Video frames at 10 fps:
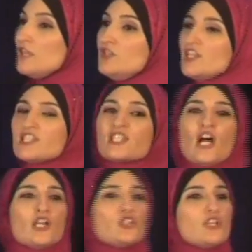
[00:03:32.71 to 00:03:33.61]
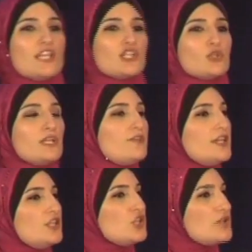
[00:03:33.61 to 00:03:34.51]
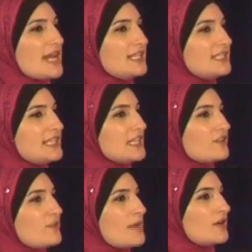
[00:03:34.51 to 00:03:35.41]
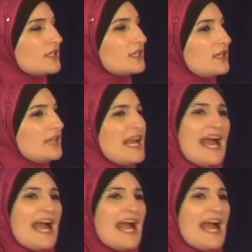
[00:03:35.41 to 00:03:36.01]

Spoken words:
This country that you live in, the United States of America,